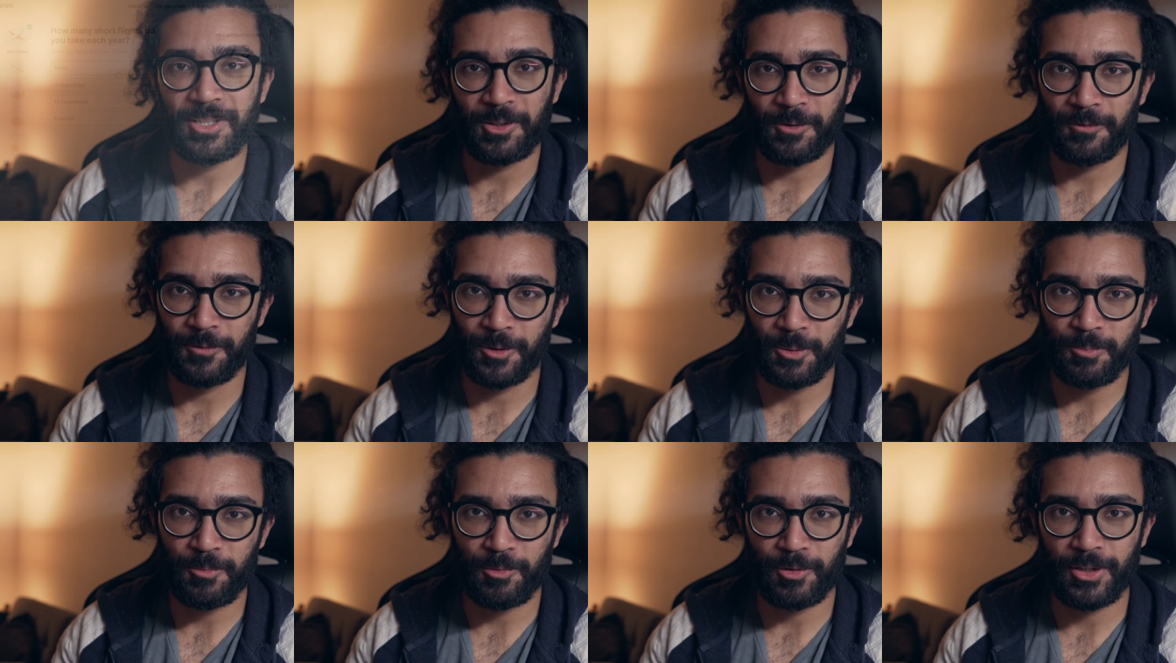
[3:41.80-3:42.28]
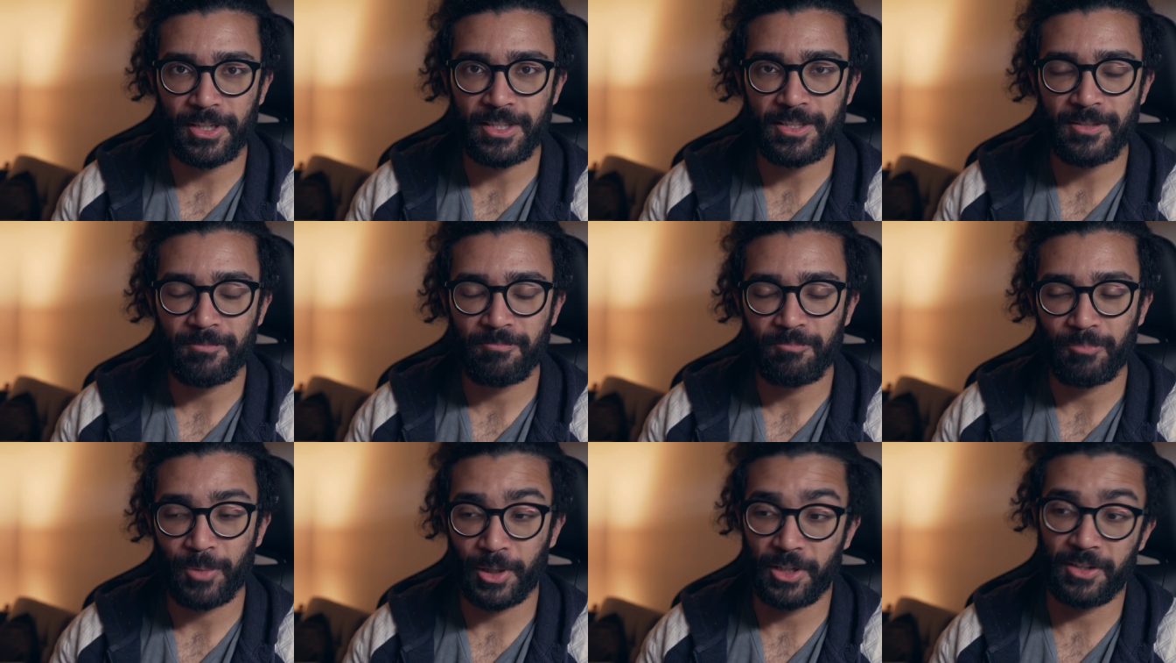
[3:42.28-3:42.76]
your footprint
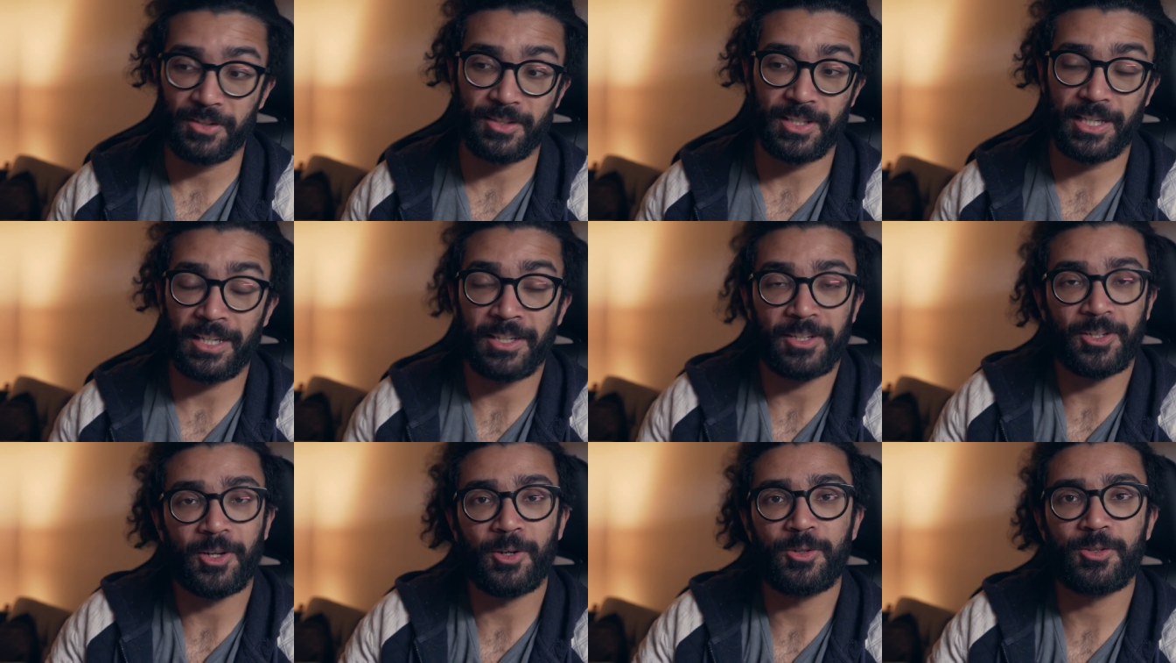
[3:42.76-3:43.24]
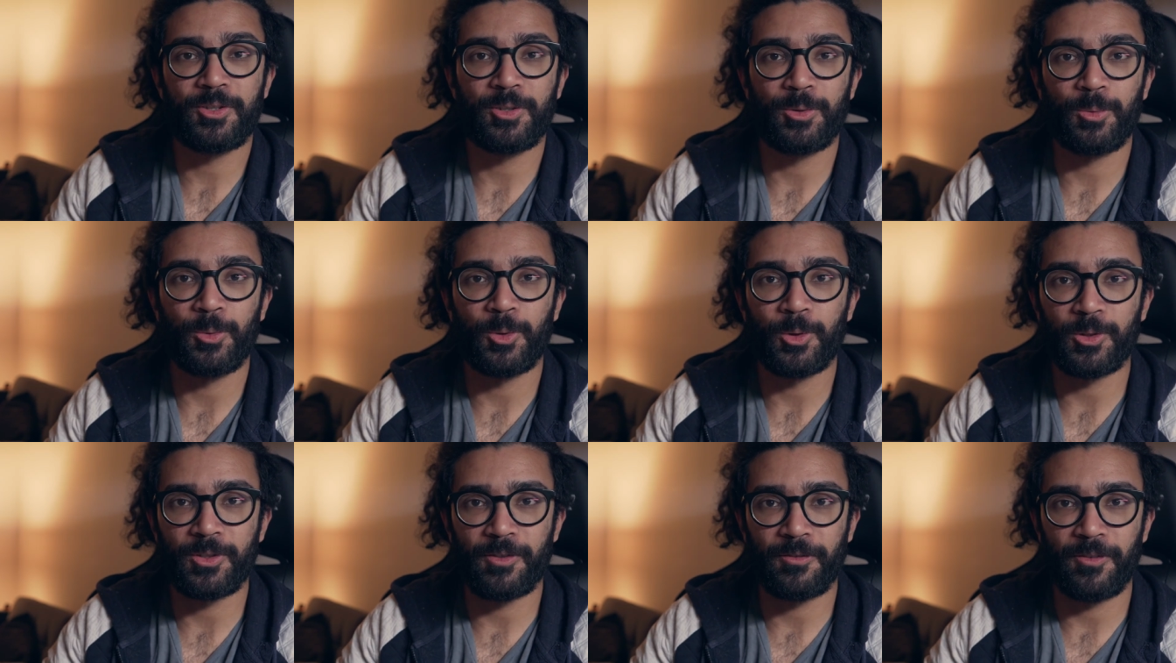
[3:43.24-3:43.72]
because it goes
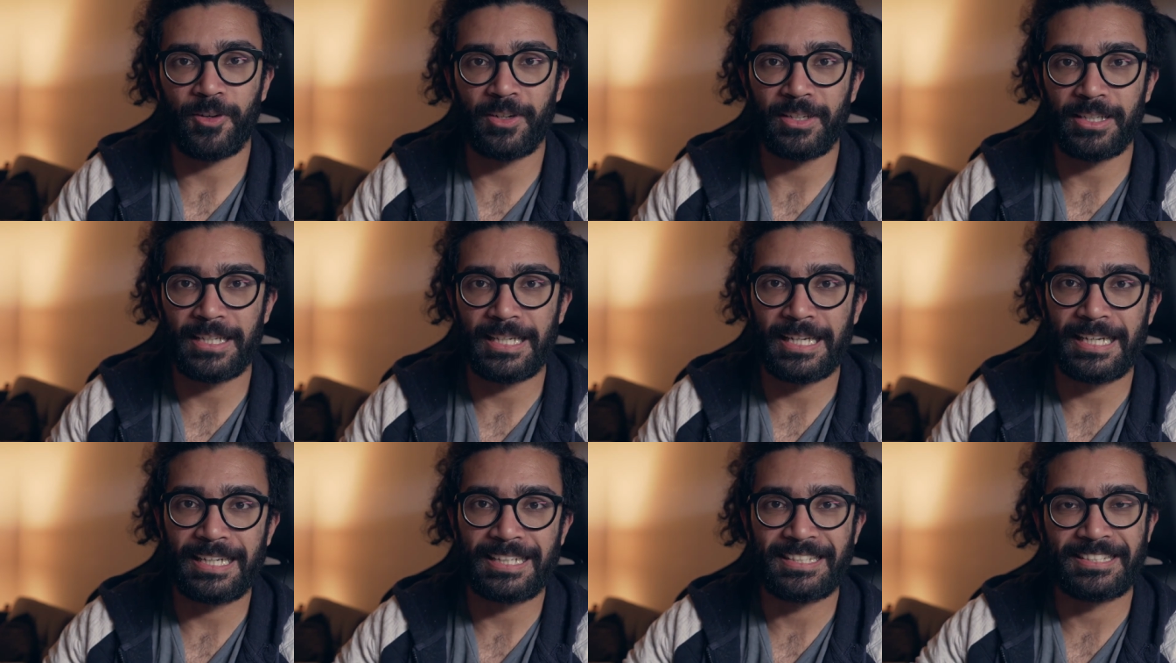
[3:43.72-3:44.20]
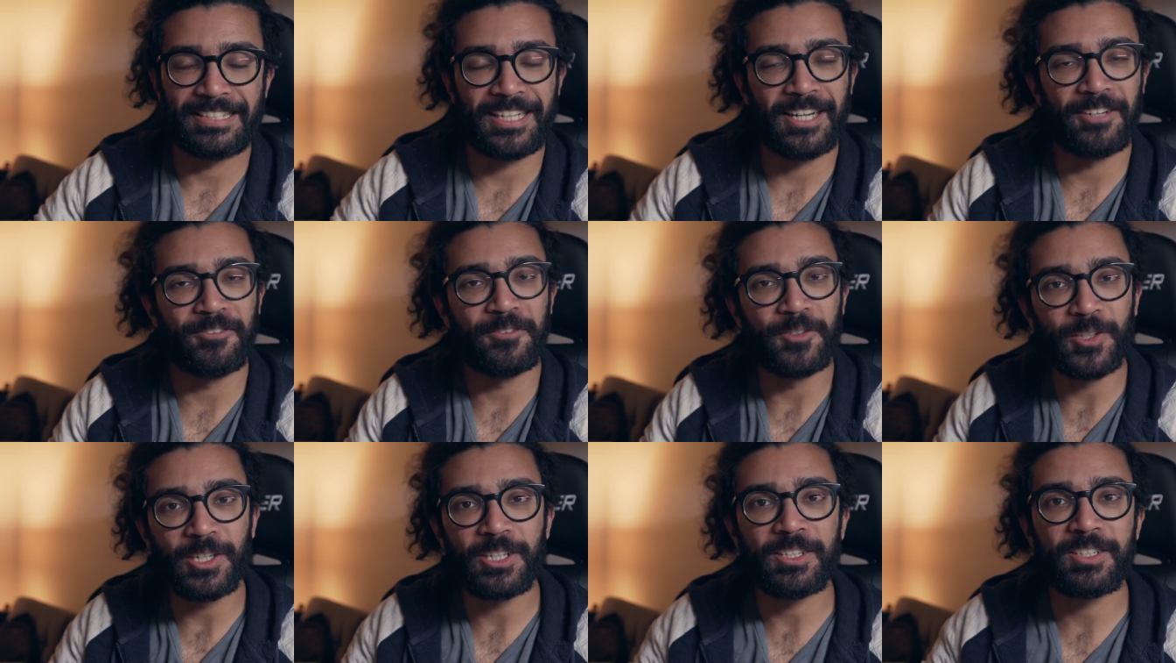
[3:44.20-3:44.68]
towards funding
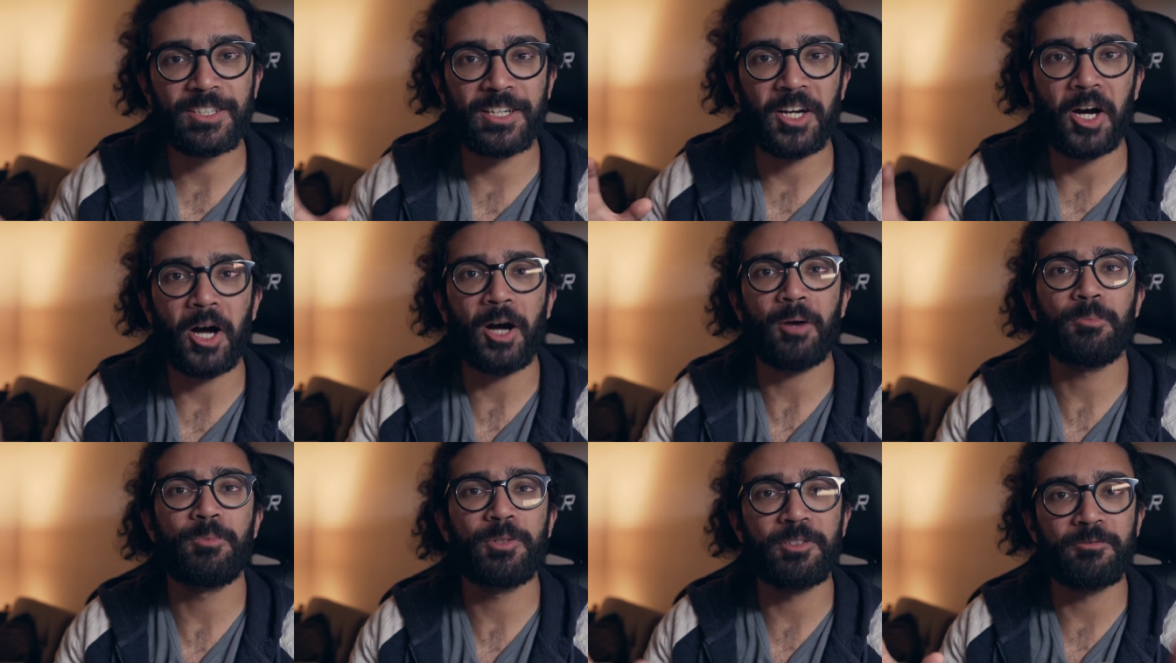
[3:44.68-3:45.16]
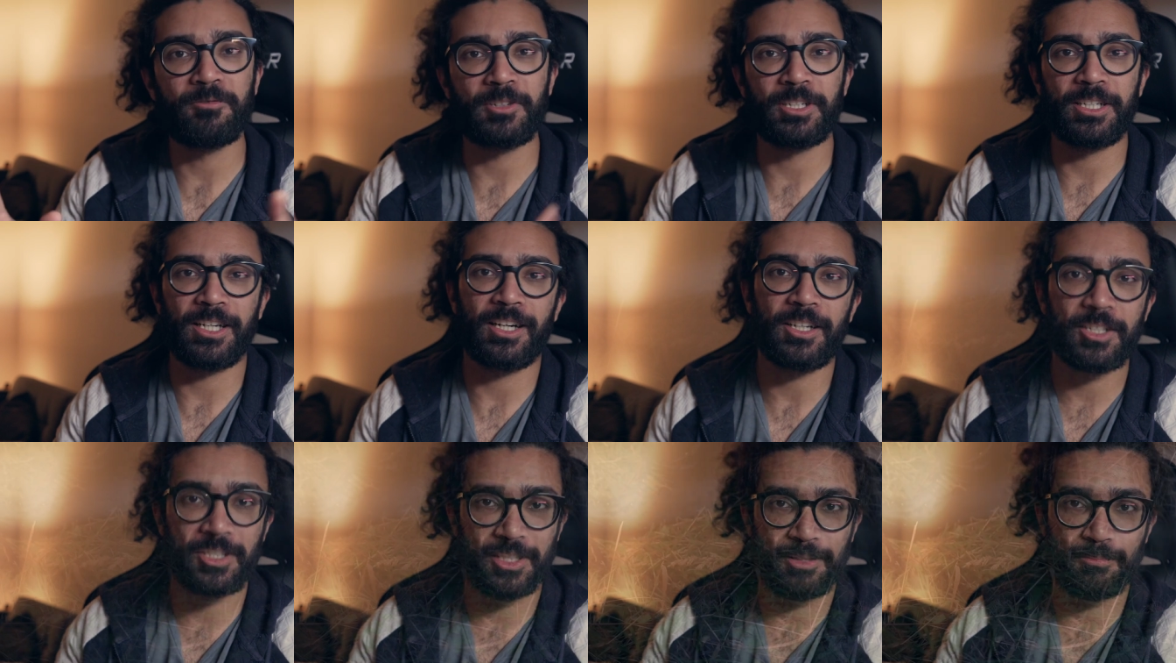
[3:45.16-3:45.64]
diverse carbon
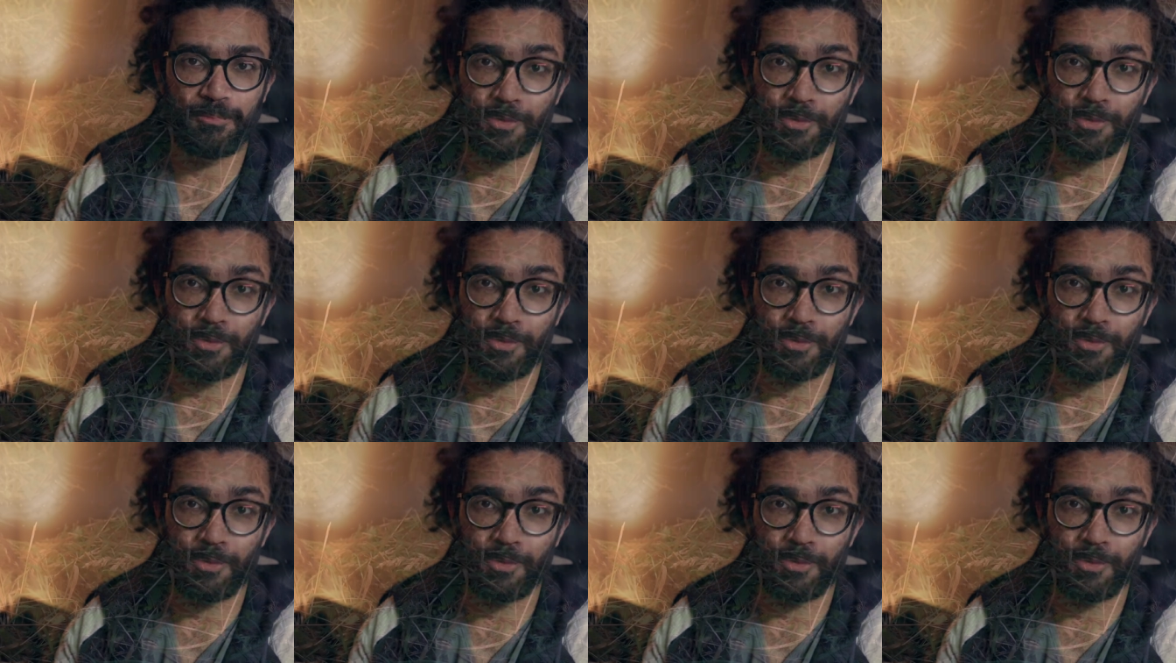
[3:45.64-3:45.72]
reduction